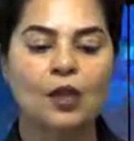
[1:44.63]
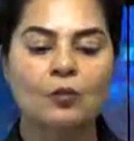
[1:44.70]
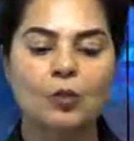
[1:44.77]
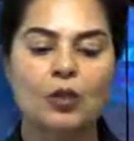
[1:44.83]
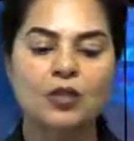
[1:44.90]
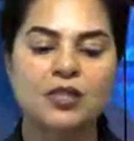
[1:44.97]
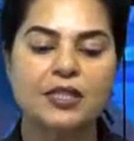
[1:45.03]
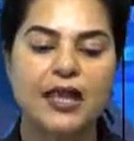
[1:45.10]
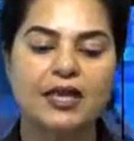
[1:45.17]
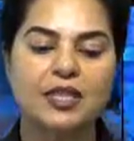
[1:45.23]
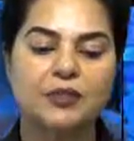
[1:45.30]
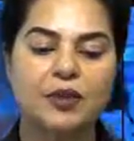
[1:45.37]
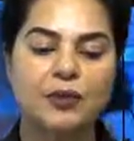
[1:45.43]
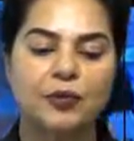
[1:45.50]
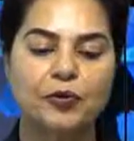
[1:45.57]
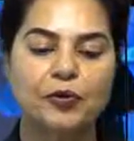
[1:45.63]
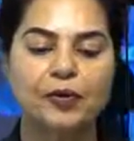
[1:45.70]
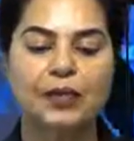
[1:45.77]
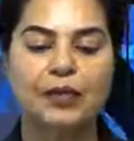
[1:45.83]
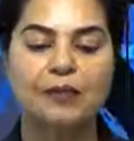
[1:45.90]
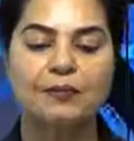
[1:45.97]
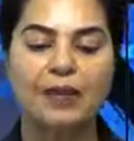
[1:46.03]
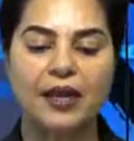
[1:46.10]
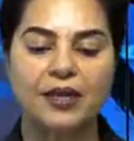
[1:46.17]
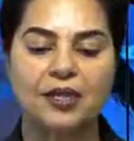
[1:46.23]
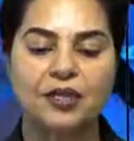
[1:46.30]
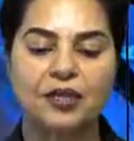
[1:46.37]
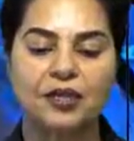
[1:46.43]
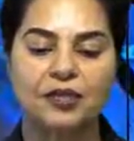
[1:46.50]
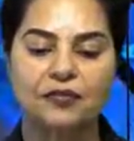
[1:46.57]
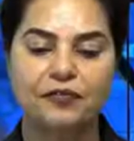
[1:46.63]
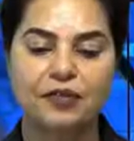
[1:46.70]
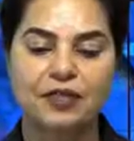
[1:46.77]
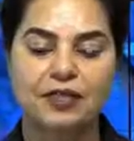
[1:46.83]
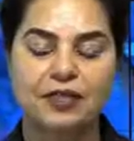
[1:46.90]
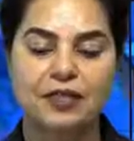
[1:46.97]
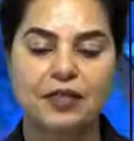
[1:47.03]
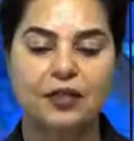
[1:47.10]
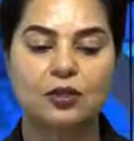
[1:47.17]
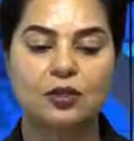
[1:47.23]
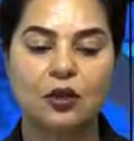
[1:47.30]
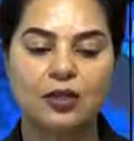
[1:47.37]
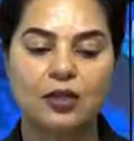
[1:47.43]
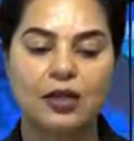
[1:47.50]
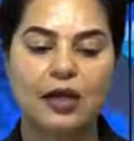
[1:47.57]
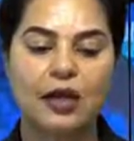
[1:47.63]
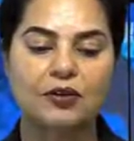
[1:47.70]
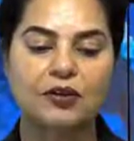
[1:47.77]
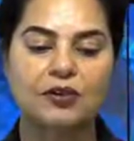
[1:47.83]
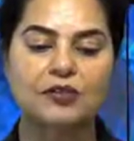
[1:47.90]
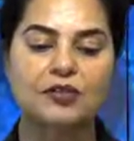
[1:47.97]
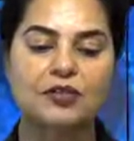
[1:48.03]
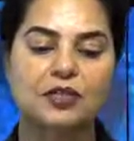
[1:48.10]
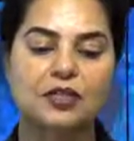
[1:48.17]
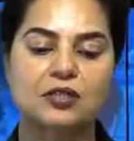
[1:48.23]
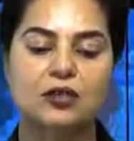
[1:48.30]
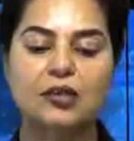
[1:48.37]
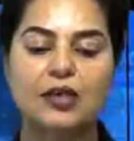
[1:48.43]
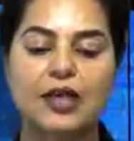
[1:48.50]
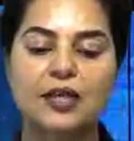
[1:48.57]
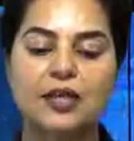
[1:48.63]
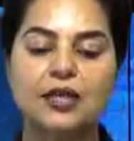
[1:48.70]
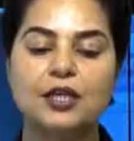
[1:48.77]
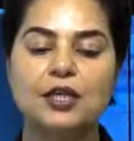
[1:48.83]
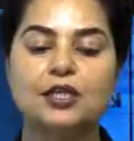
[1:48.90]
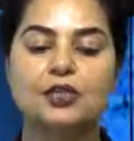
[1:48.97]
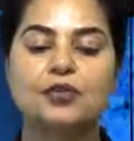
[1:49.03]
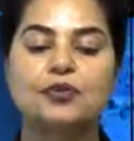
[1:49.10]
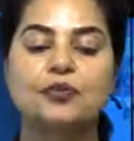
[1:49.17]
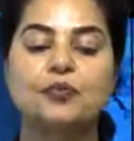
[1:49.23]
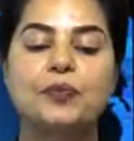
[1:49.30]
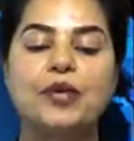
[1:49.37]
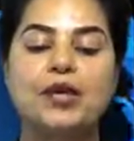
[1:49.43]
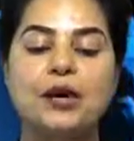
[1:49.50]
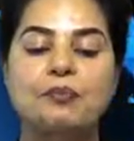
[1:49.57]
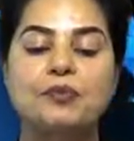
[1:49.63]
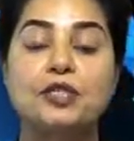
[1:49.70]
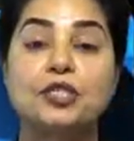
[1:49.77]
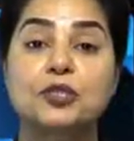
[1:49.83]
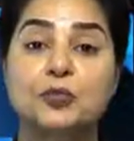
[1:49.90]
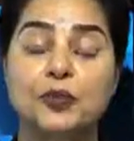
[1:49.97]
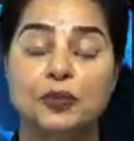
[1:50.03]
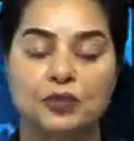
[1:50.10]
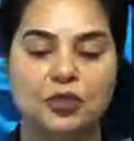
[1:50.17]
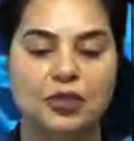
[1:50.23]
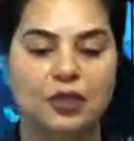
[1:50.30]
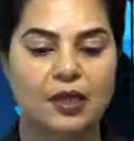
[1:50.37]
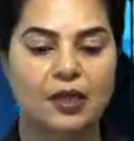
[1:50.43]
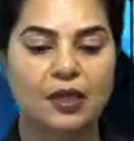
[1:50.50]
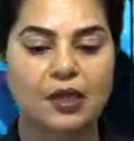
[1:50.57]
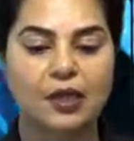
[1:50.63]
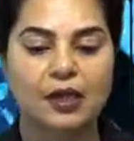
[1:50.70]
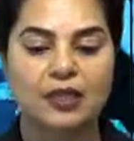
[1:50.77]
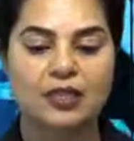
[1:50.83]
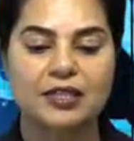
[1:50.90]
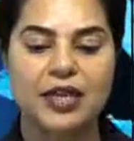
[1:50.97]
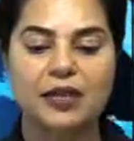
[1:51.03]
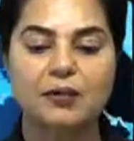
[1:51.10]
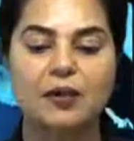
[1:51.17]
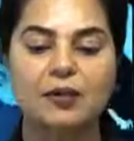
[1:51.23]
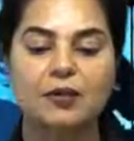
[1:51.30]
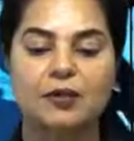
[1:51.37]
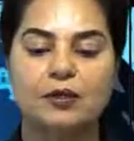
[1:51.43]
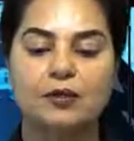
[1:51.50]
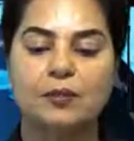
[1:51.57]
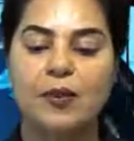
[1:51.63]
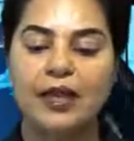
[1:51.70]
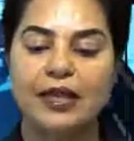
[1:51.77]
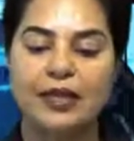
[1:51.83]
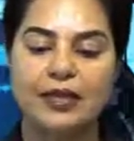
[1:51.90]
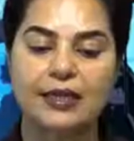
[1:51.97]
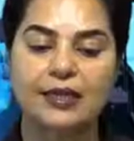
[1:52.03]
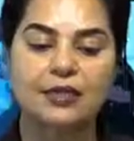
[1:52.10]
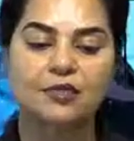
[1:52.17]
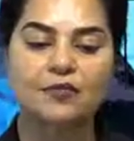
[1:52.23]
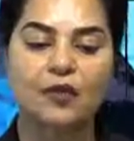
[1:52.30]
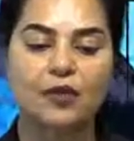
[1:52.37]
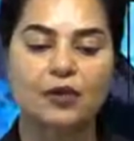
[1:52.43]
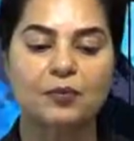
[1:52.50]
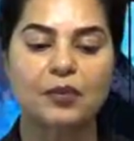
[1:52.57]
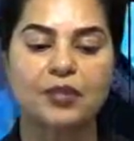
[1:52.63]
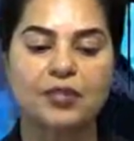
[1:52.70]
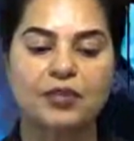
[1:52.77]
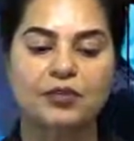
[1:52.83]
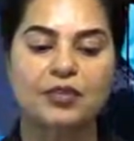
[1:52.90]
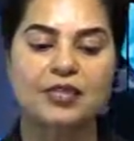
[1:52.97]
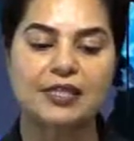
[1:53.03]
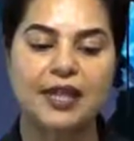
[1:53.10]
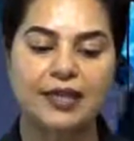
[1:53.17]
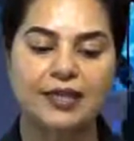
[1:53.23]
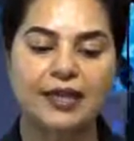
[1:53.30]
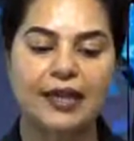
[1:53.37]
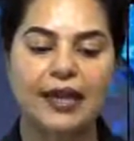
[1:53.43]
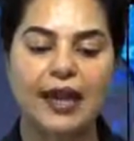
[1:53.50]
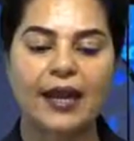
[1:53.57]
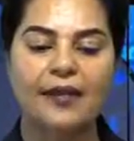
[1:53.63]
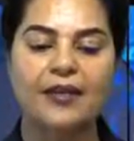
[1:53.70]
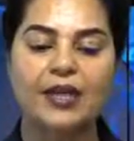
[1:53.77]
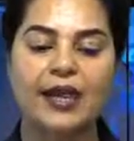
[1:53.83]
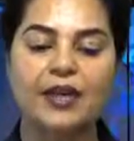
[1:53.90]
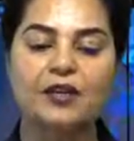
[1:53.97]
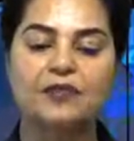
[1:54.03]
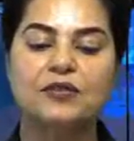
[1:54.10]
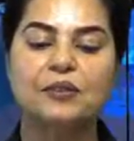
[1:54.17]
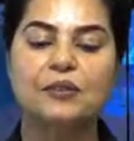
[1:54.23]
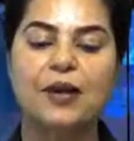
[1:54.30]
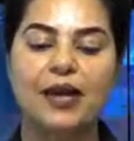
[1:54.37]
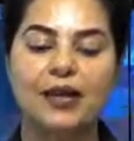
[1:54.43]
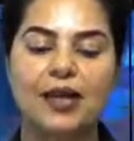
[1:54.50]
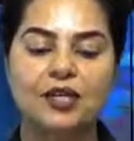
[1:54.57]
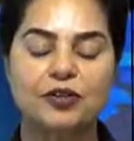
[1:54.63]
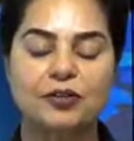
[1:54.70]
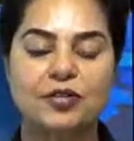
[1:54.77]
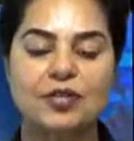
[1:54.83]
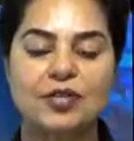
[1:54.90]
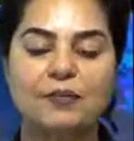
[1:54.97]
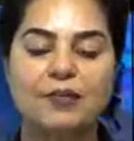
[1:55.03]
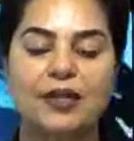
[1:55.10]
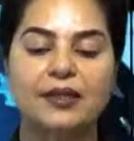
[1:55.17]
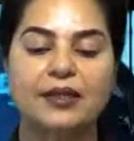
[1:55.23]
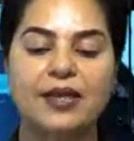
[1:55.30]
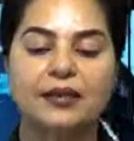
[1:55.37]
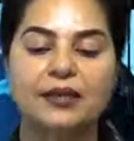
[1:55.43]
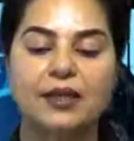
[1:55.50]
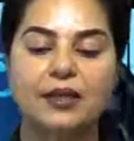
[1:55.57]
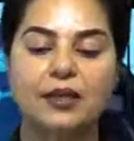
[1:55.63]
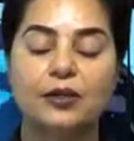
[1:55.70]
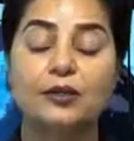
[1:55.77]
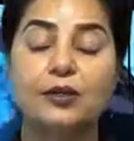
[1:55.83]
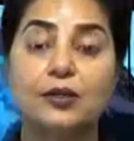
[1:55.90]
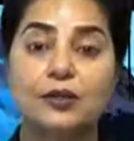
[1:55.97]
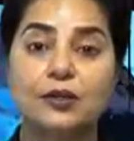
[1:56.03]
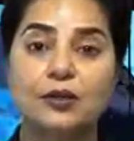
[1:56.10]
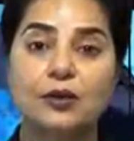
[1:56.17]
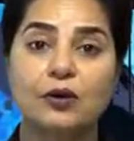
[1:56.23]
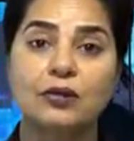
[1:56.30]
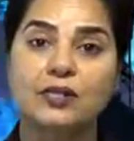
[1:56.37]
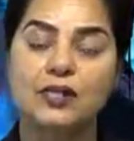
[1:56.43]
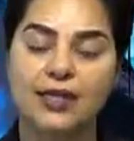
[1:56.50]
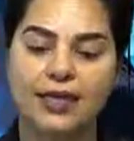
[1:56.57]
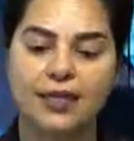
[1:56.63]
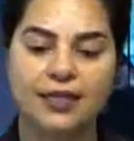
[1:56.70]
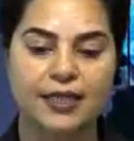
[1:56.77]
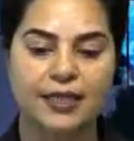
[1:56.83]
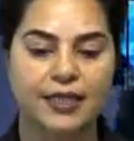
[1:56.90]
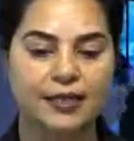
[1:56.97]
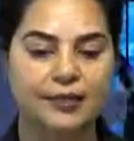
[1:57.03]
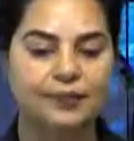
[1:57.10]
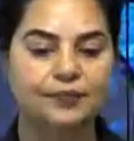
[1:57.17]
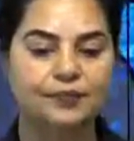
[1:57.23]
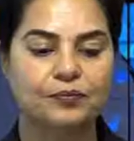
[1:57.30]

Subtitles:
Both sides will prudently manage their differences and not allow differences on any issue to become disputes. A statement by India's Foreign Ministry said at the end of the bilateral summit that concluded on Saturday.